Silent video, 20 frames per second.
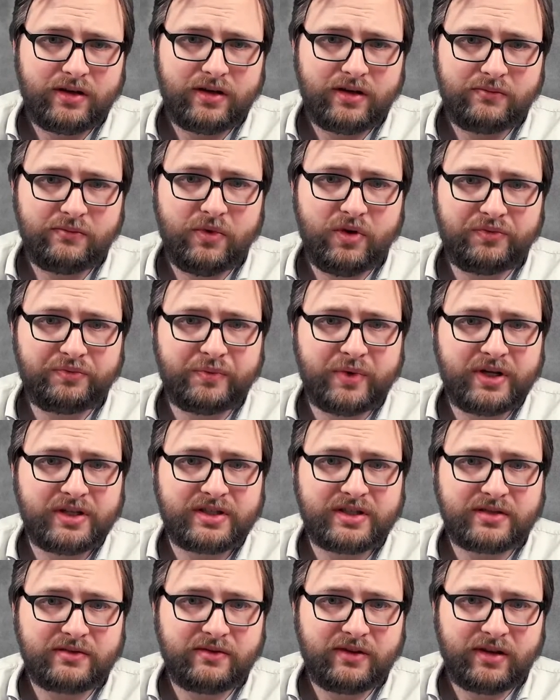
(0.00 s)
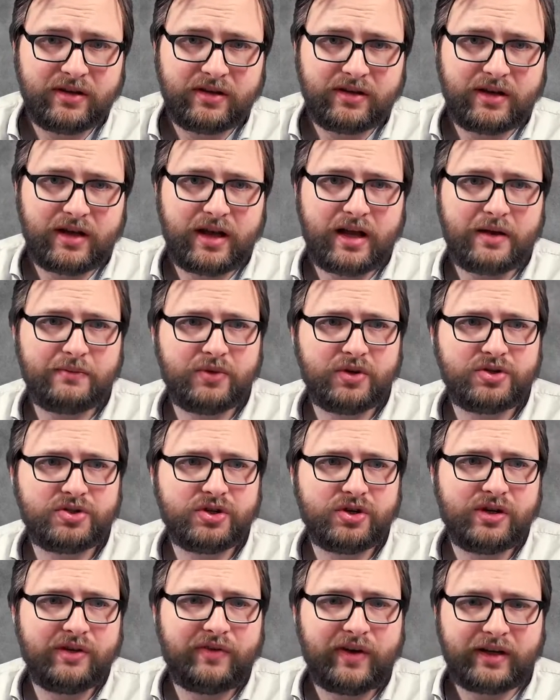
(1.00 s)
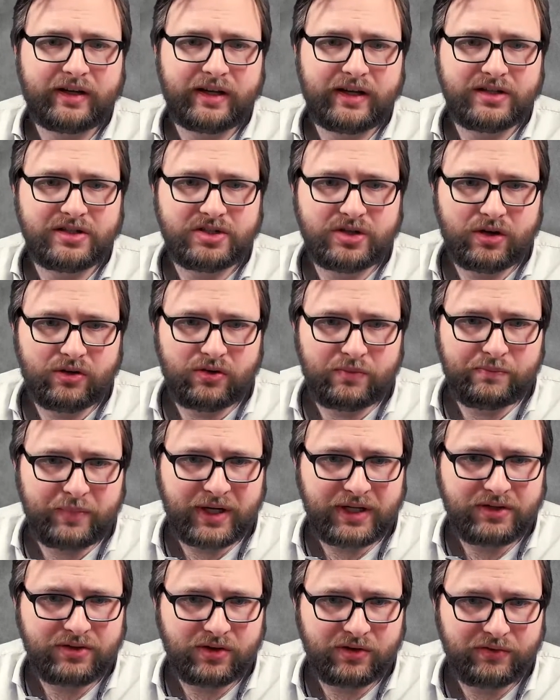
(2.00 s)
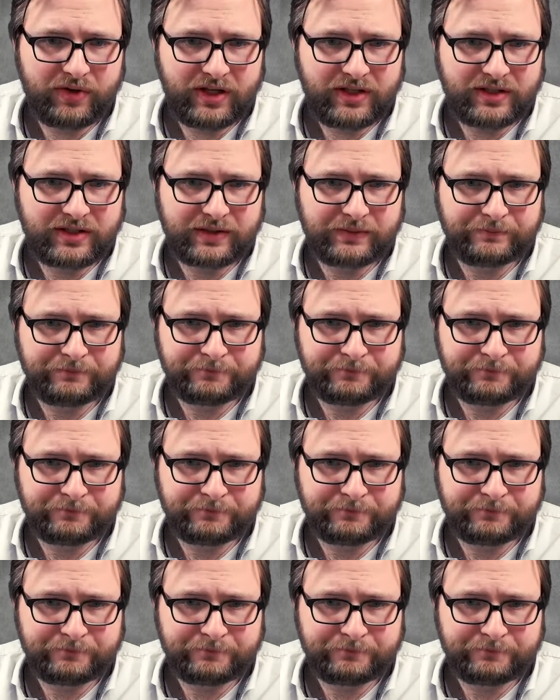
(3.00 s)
movement. I'm not sure if I can show a picture of it.